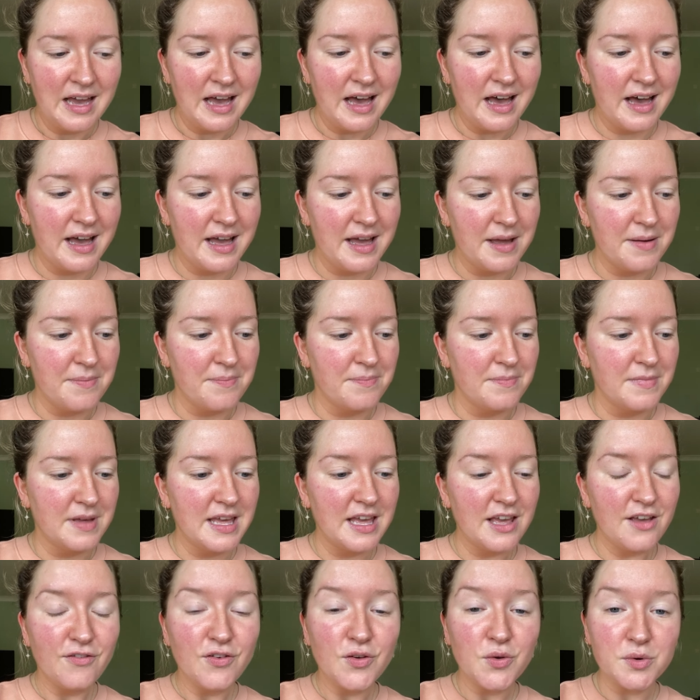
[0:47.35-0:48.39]

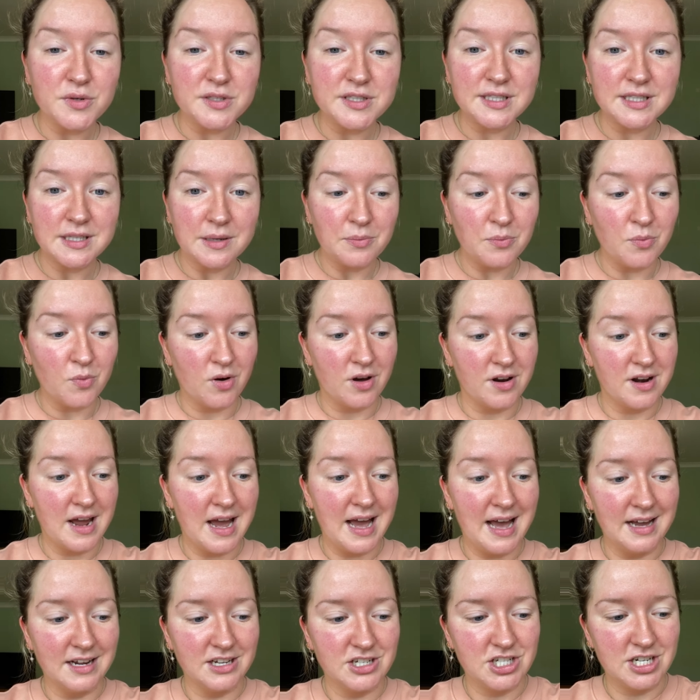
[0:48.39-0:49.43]
If you're someone
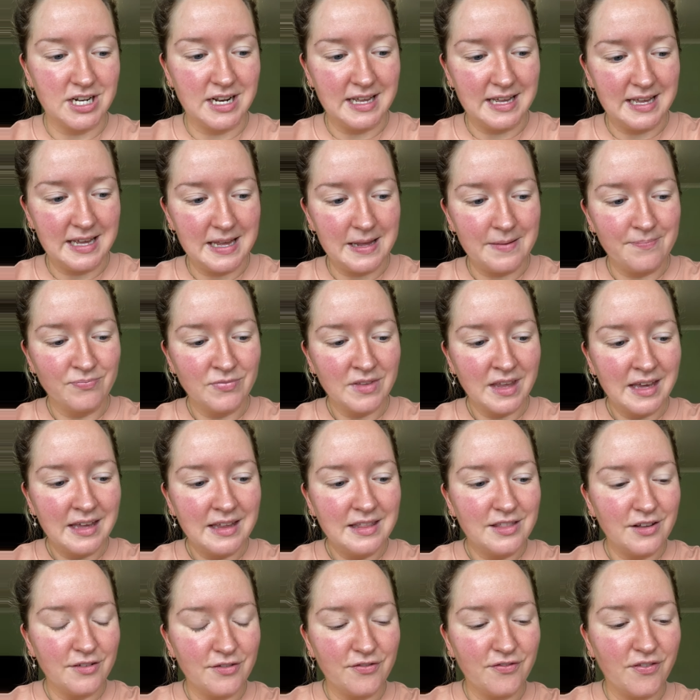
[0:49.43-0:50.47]
actually
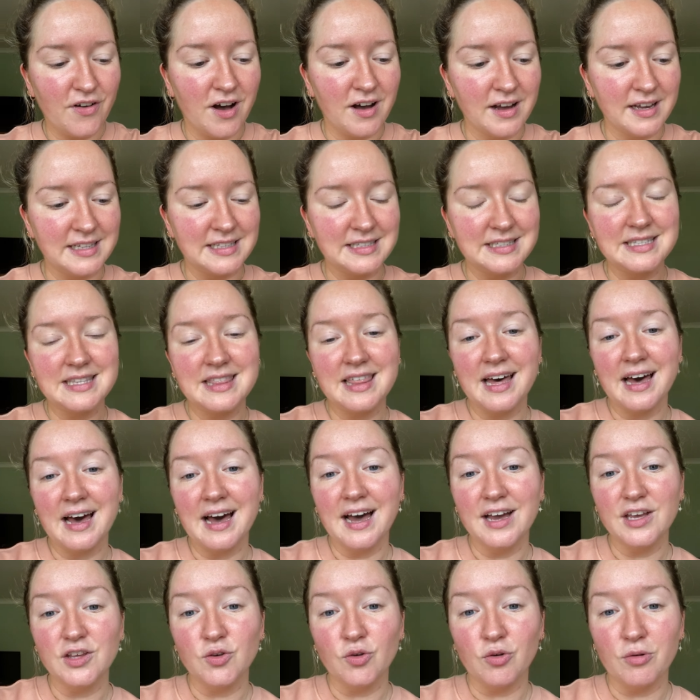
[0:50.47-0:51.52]
that finds
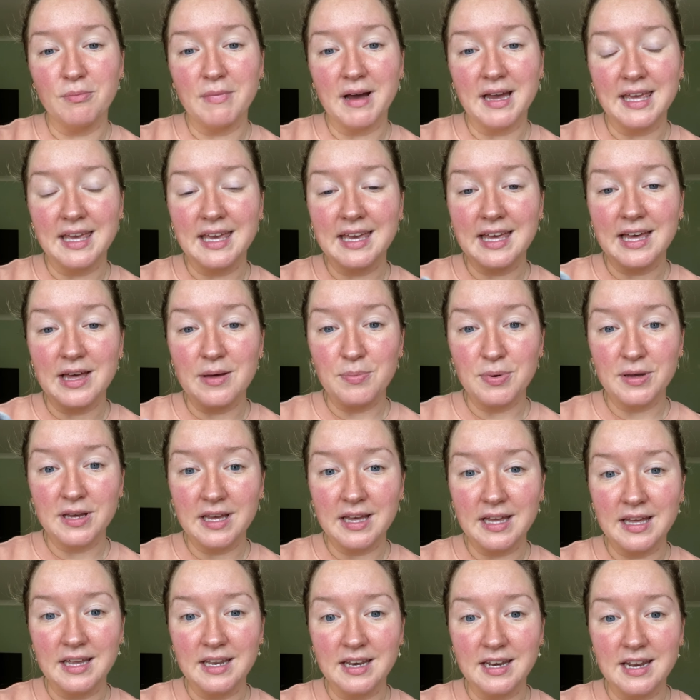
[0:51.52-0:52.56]
that your makeup
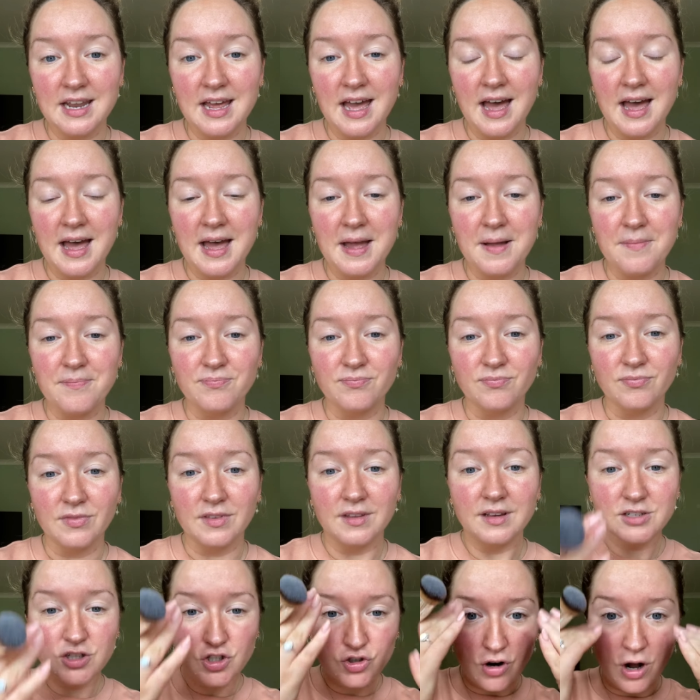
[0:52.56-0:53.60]
can
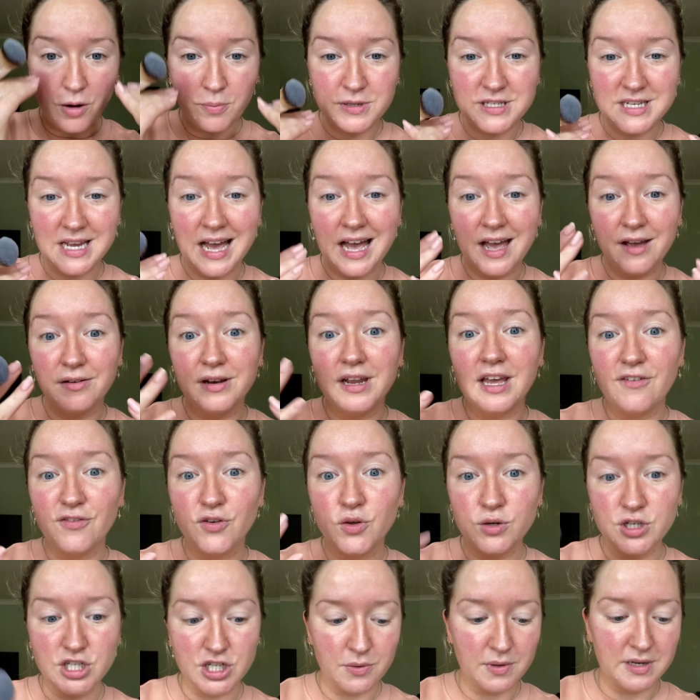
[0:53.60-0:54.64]
drop down if
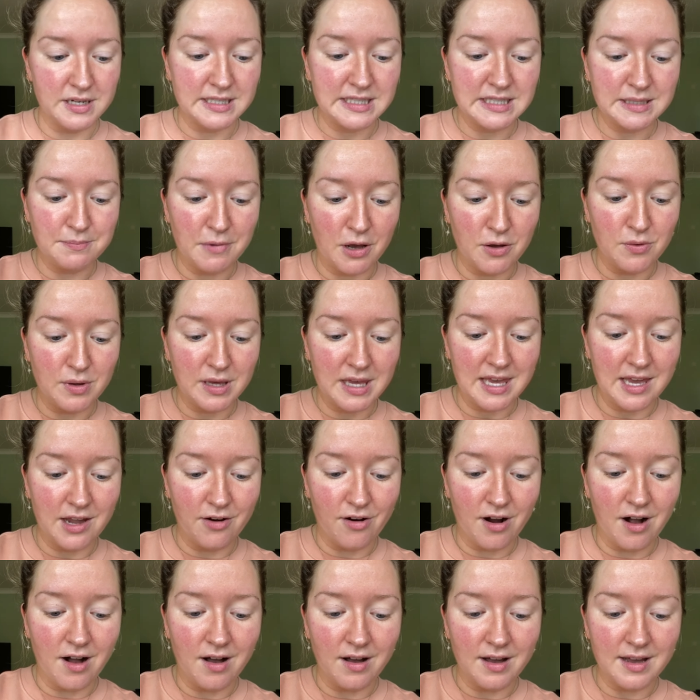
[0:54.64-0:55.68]
you're doing a smokier
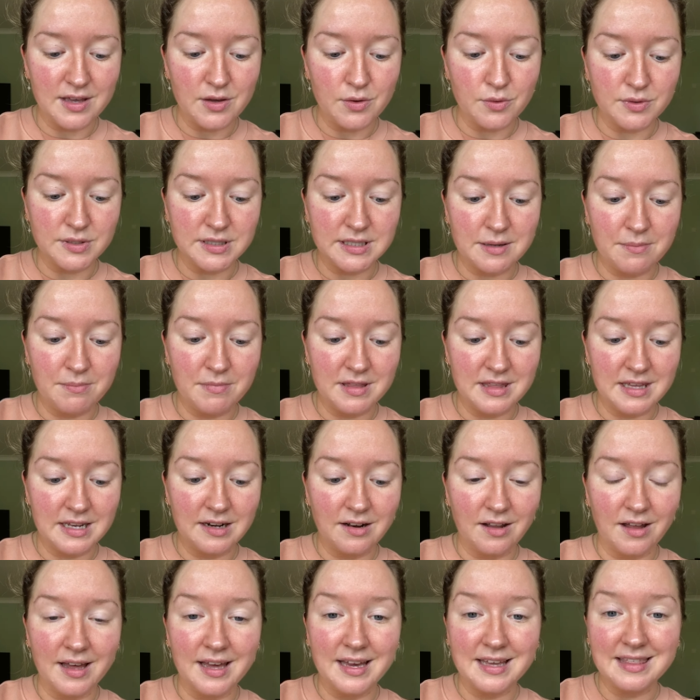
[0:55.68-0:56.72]
eye or something
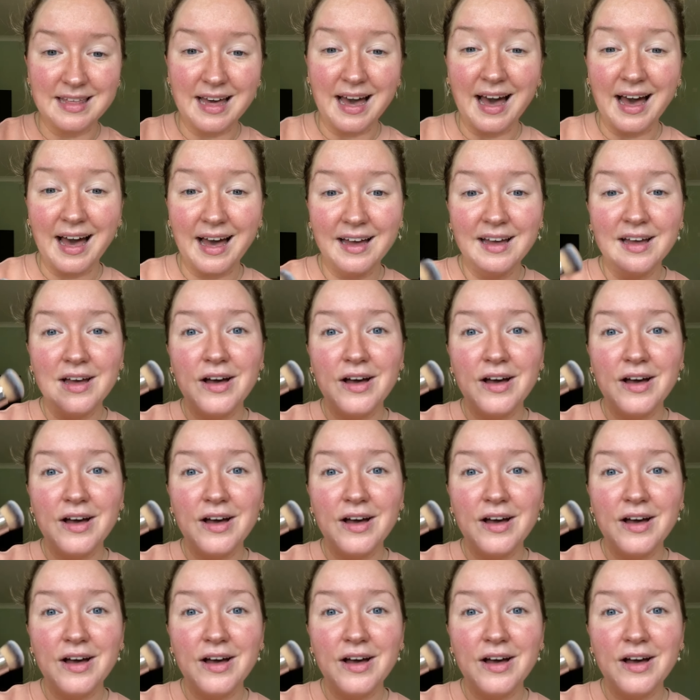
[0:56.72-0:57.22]
like that,